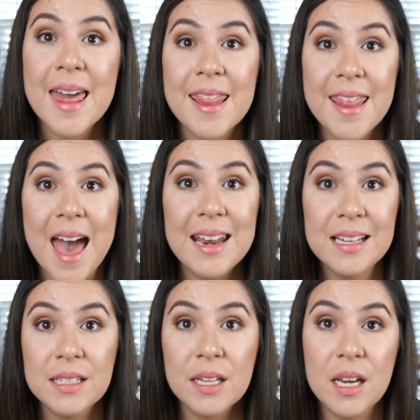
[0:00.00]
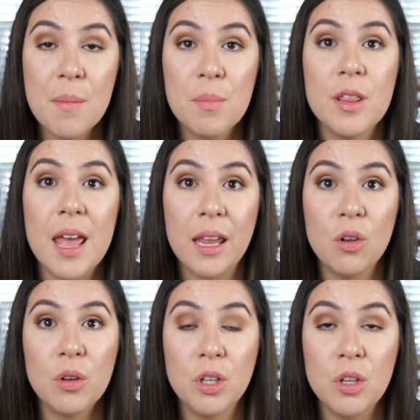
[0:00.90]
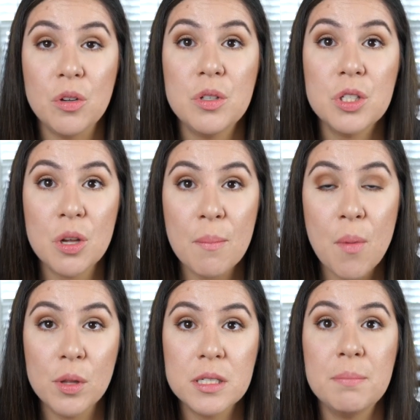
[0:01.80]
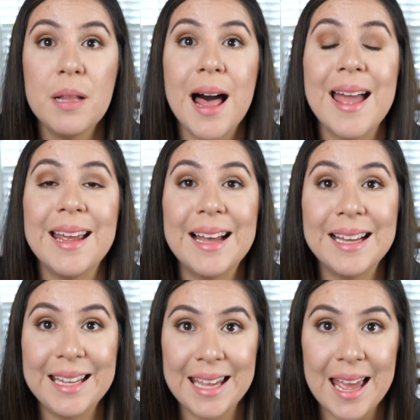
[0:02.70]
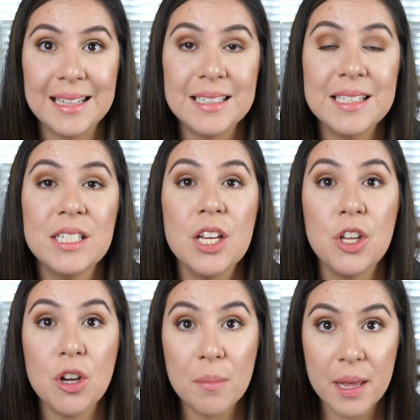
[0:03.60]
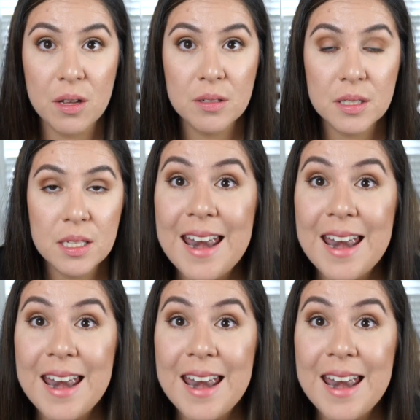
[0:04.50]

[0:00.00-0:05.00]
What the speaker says: That is the number that you'll use to multiply against your bills.